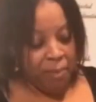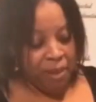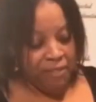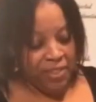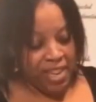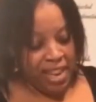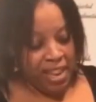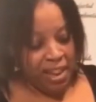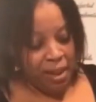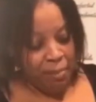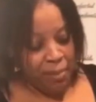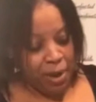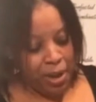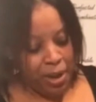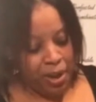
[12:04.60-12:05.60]
vanilla, I'm
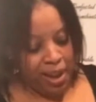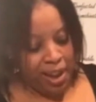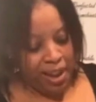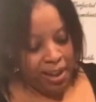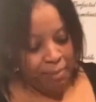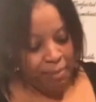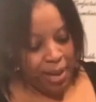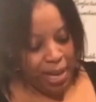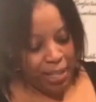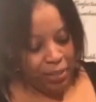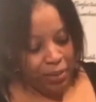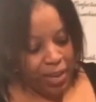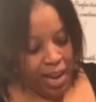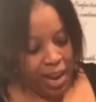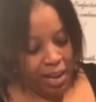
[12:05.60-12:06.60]
going to go ahead and measure
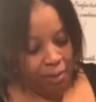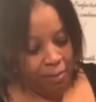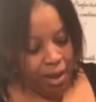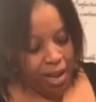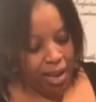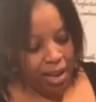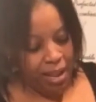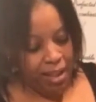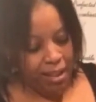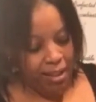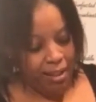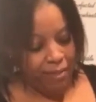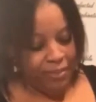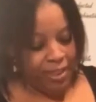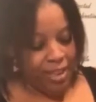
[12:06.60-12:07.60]
it out of my
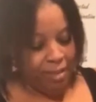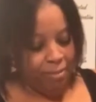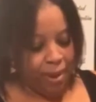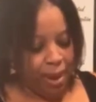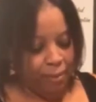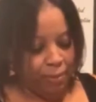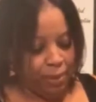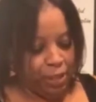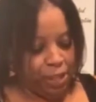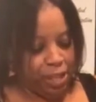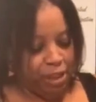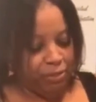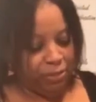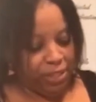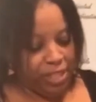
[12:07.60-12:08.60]
lovely Pampered
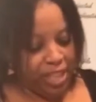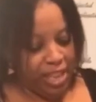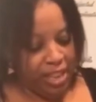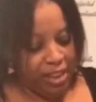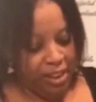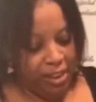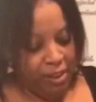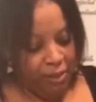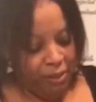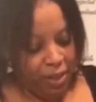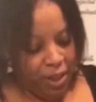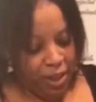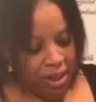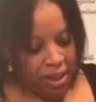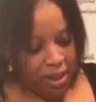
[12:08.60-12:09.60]
Chef set of
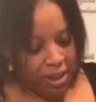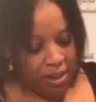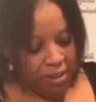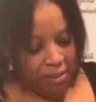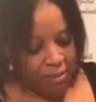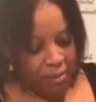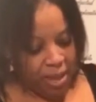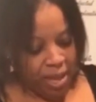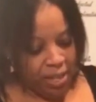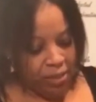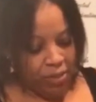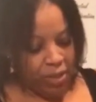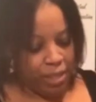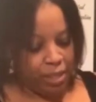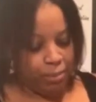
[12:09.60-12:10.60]

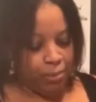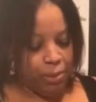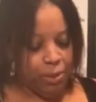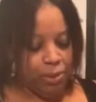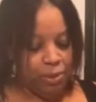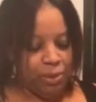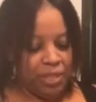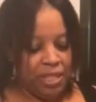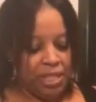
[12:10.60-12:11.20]
measuring spoons.